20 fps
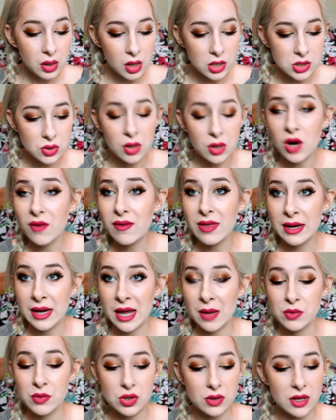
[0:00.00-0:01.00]
So I'll go over the
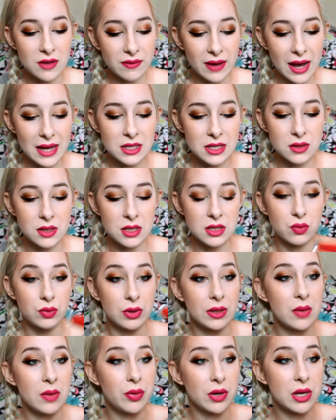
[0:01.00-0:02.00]
names really fast. So this
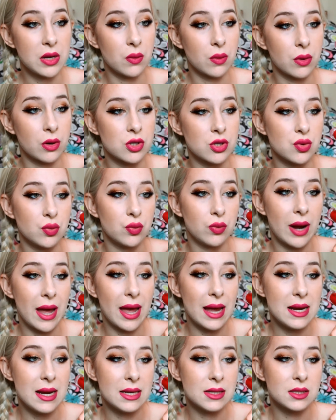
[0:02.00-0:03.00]
really pretty orange
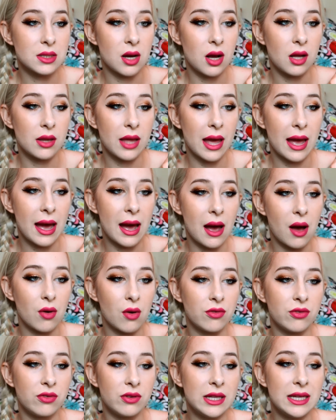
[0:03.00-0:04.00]
red is called
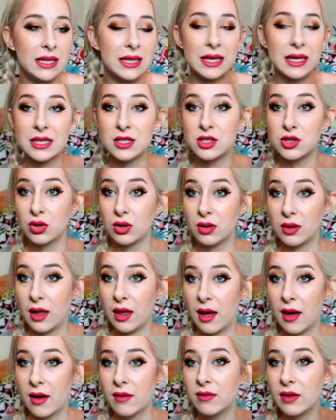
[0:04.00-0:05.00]
How Fleek Is Your
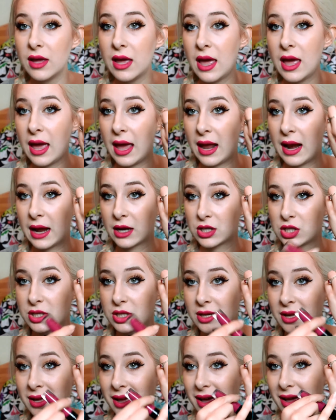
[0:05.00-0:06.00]
Love. And
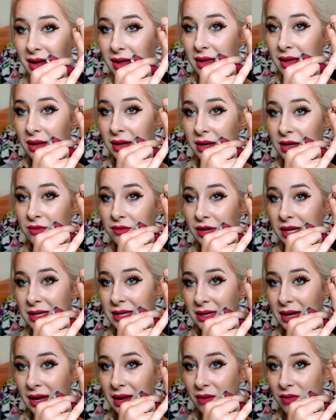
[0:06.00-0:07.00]
actually,
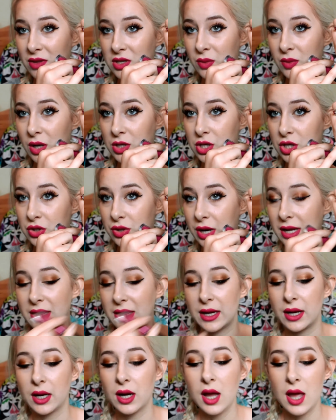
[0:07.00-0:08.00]
convenient, I have the swatches right
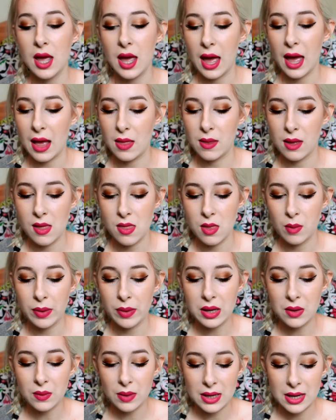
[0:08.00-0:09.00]
there. And then the
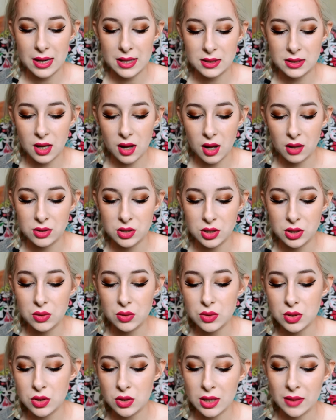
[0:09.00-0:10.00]
pink one is called
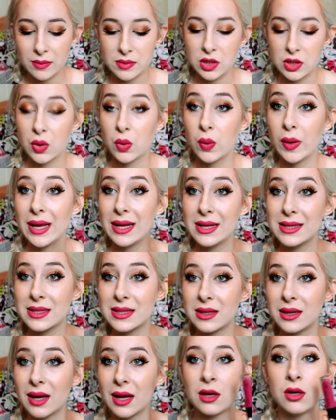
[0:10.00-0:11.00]
Too Tulip to Quit.
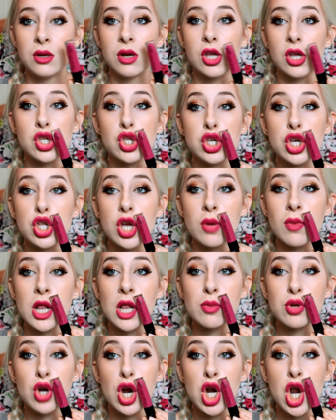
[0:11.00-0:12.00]
And you guys can see it's on my
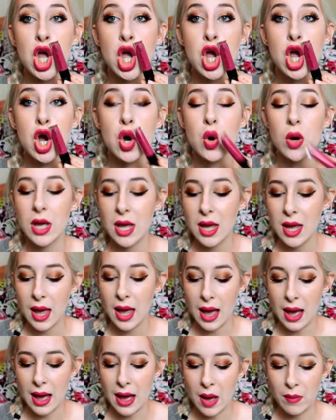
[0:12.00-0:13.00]
lips right now.
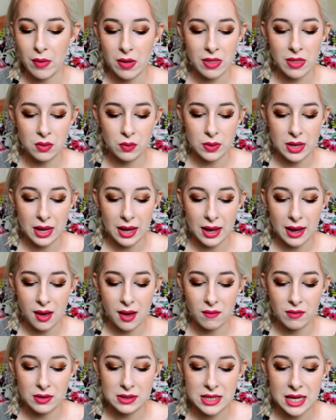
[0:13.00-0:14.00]
And then we
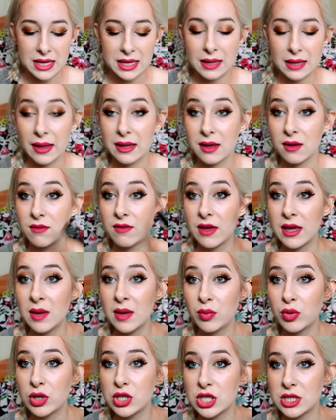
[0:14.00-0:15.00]
have Take It Like a
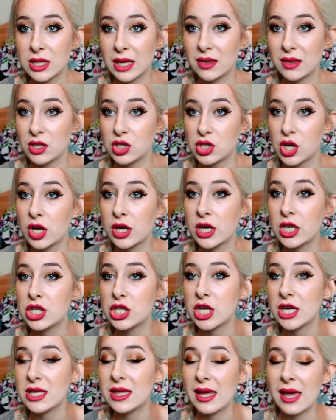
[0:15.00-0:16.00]
Vamp, which is like the
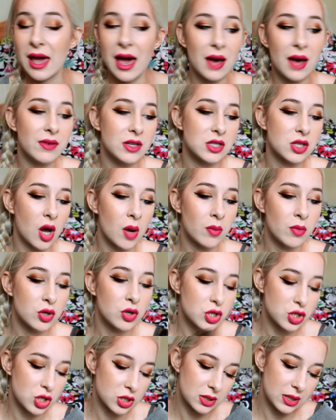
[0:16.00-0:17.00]
darkest shade they have. It's
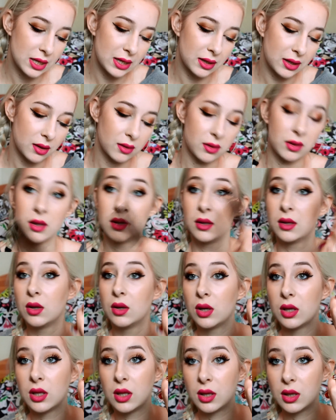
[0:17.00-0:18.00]
almost just like,
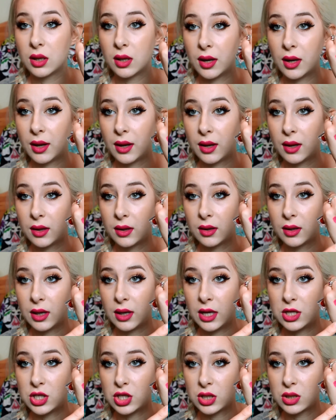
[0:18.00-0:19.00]

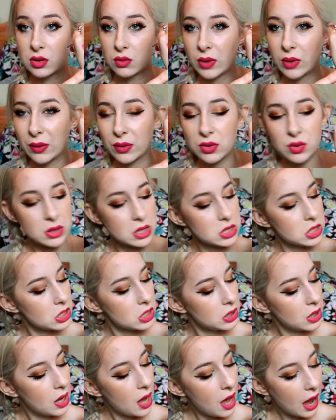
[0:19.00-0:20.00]
it's just, wait, which one is
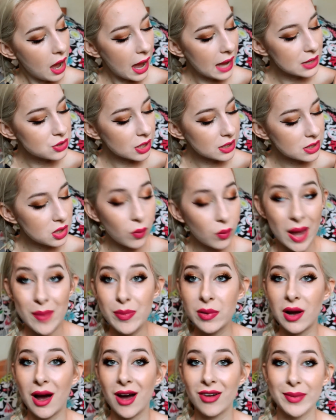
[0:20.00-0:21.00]
it? I tried to
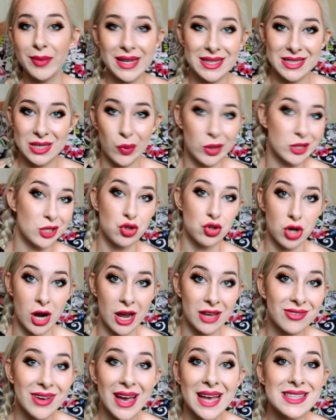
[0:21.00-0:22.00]
wipe it off because it wasn't
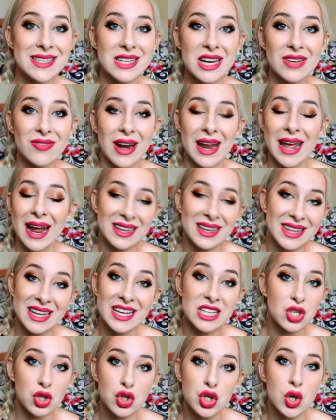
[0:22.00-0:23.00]
drying fast enough and I had
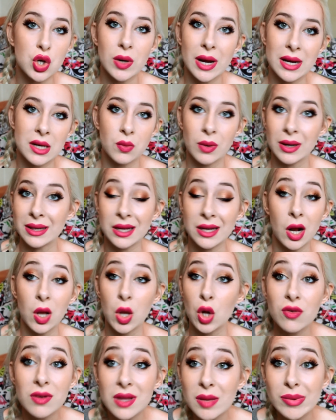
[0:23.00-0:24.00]
things to do and I didn't want to get
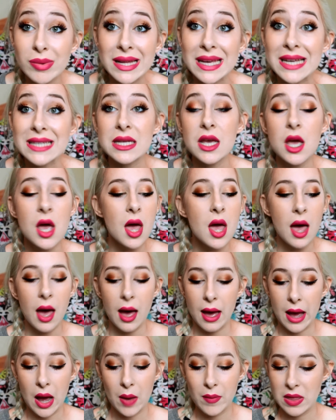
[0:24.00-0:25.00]
all over the place.
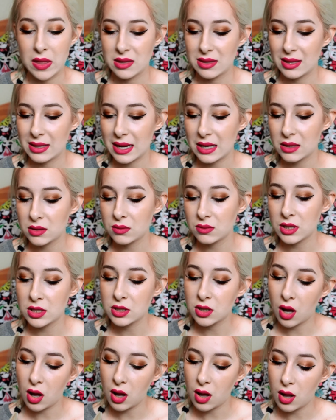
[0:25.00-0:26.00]
And then the last one
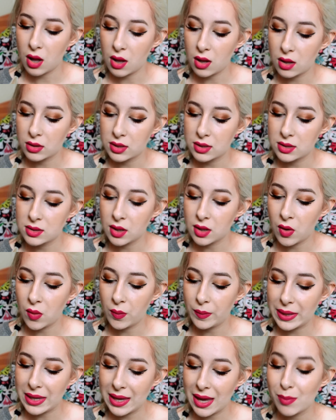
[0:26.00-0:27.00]
is called
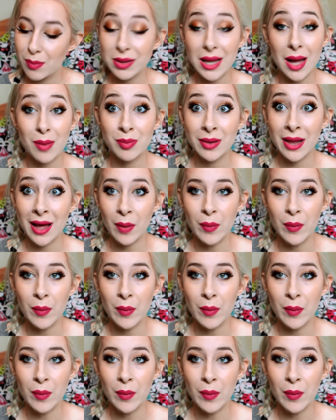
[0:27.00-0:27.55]
Don't Be a Plum.